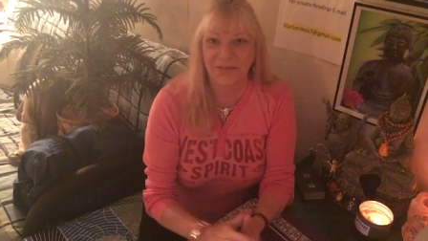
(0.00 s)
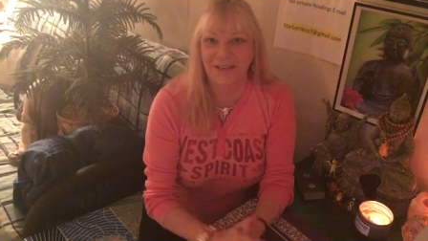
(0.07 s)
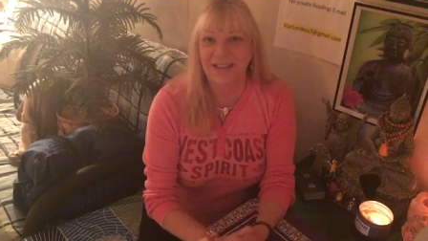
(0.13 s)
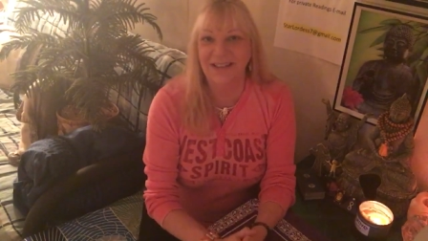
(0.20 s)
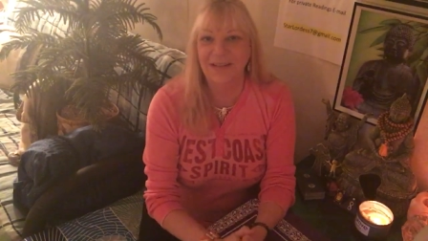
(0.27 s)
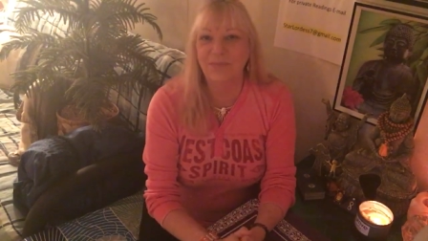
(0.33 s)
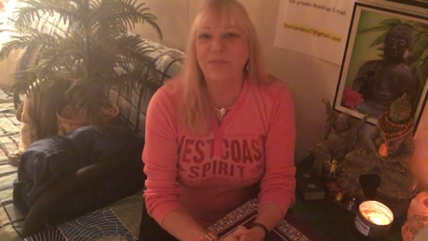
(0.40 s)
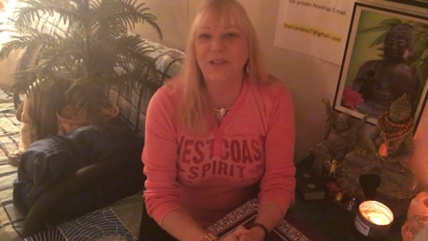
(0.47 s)
If it
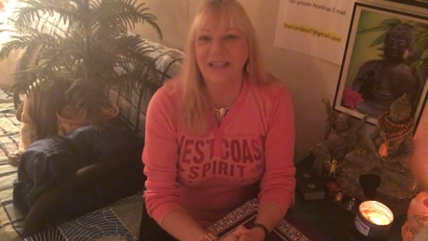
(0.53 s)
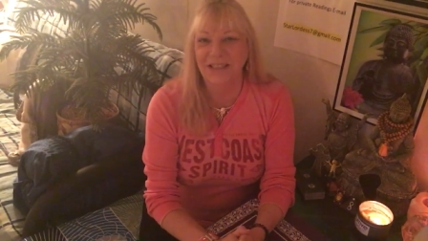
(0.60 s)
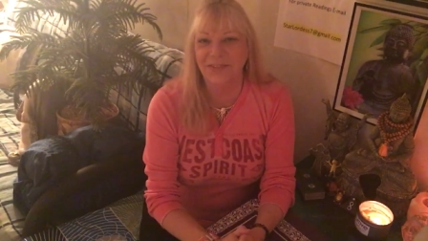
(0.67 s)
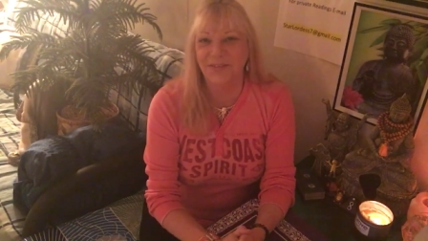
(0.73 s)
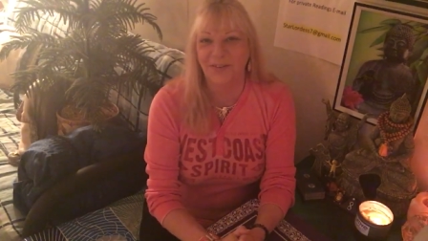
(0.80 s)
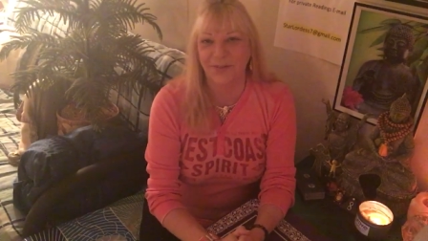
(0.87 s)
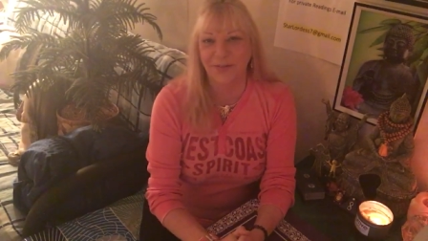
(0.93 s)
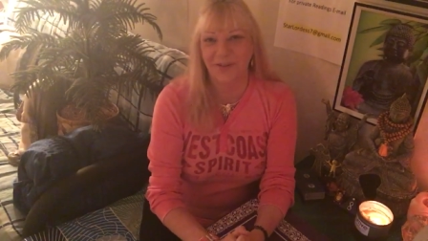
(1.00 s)
did, please
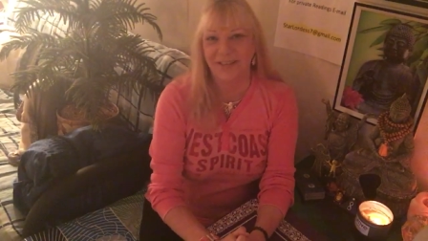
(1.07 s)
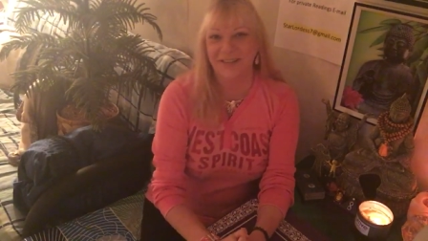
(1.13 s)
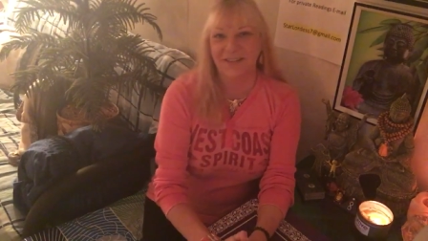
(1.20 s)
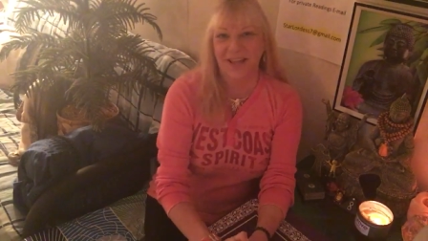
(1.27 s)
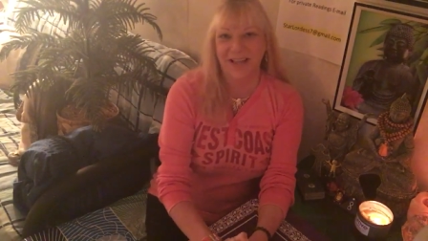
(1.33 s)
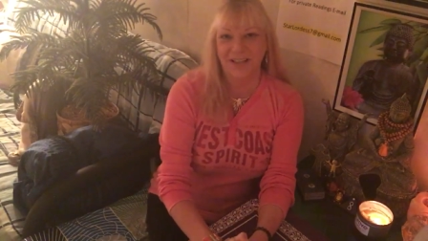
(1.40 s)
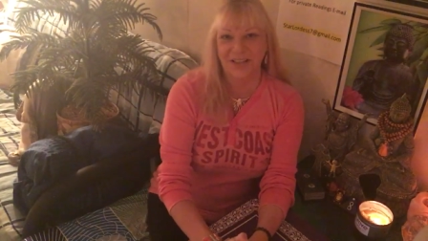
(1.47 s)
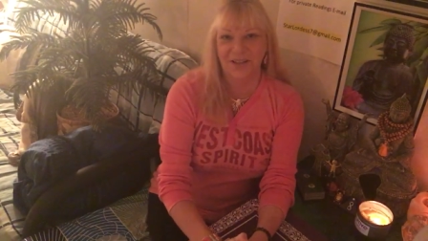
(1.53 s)
feel free to
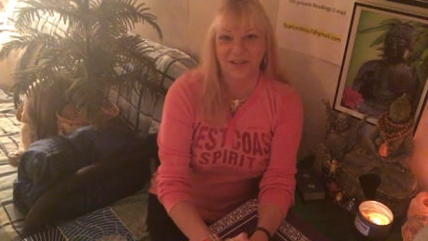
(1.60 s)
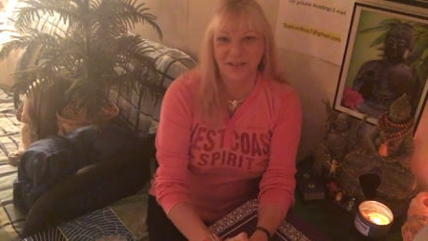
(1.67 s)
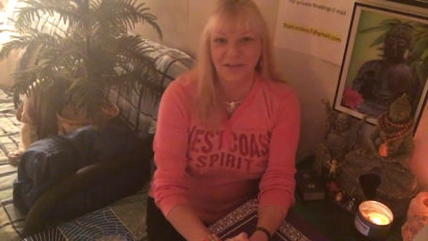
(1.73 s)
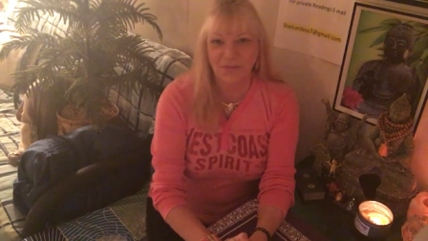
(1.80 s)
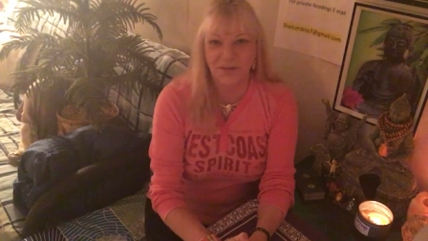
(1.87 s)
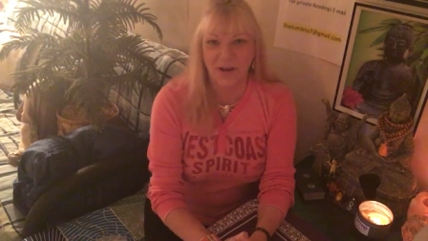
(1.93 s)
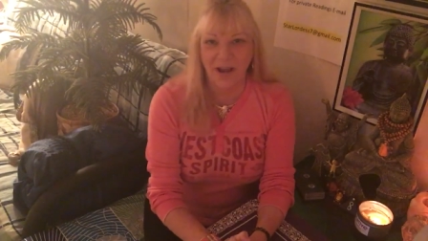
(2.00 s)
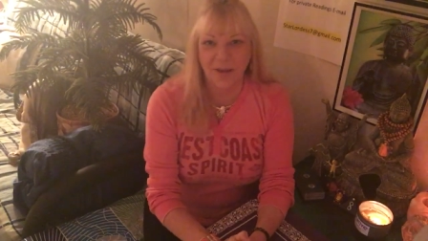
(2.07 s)
like, share, and
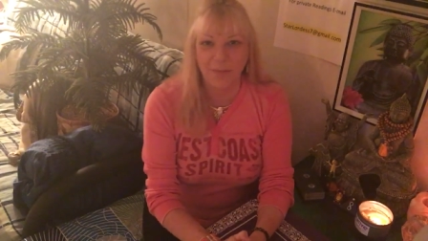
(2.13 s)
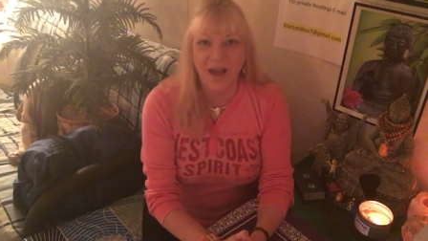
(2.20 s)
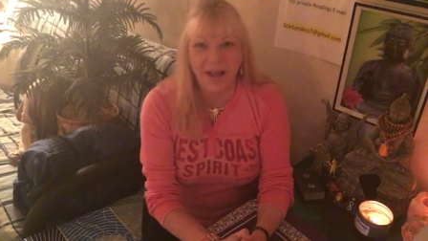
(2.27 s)
subscribe.